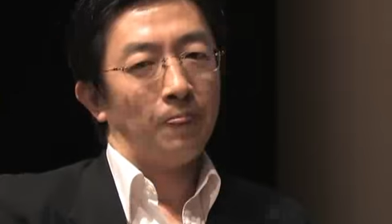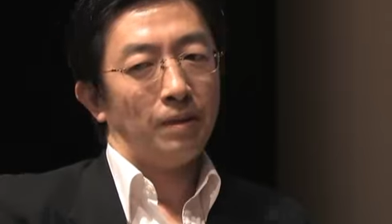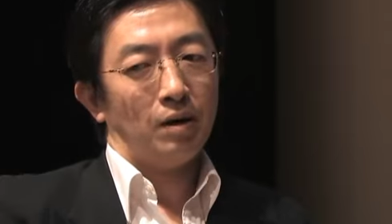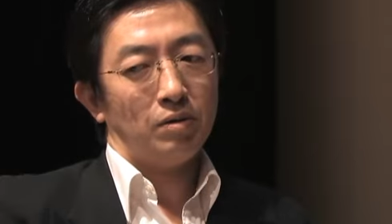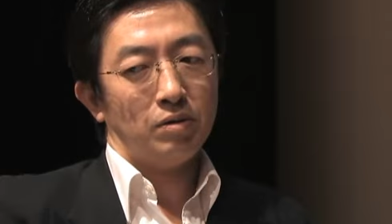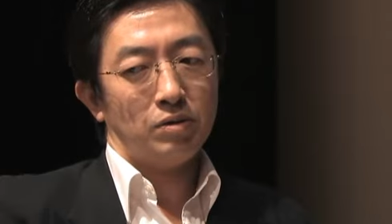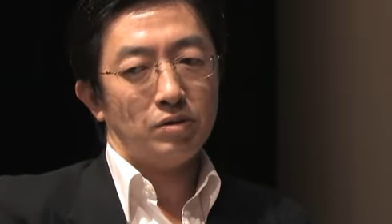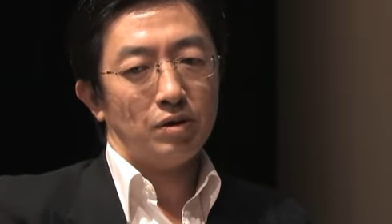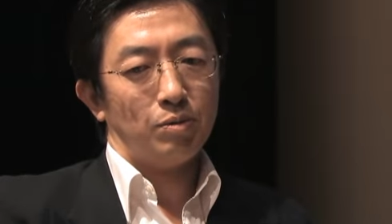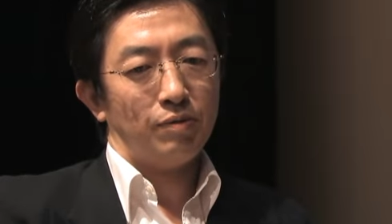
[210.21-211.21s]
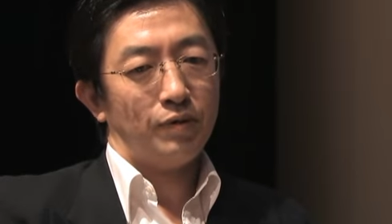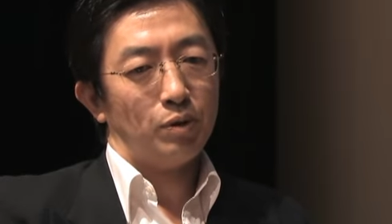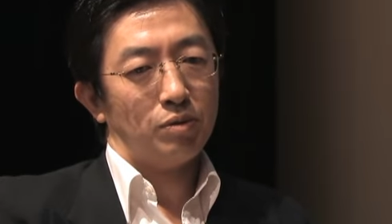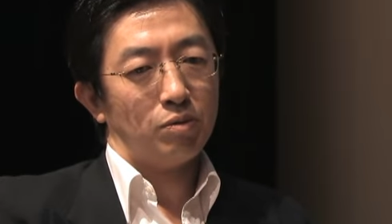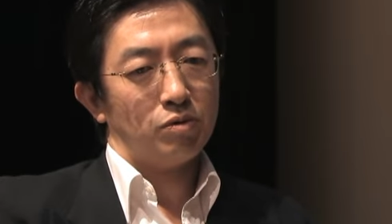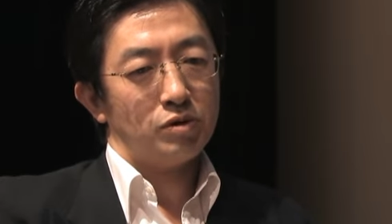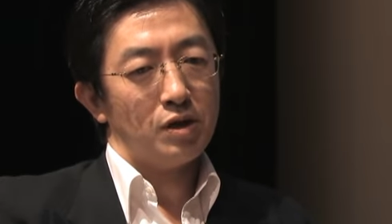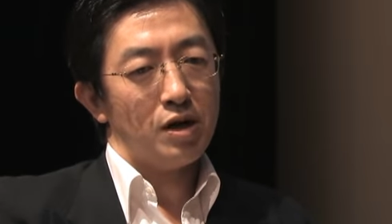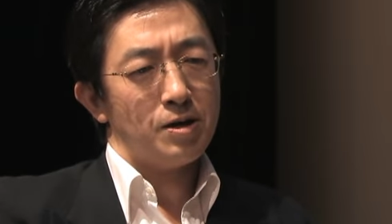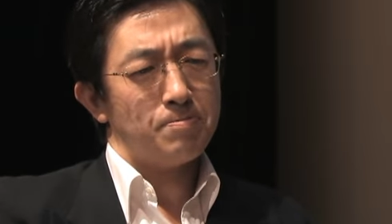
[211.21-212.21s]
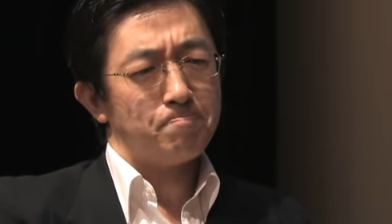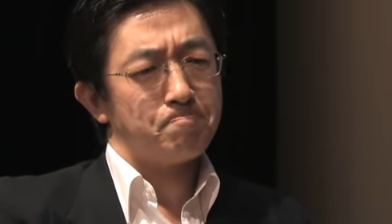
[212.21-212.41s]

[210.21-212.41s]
and this uh, reviewer was saying,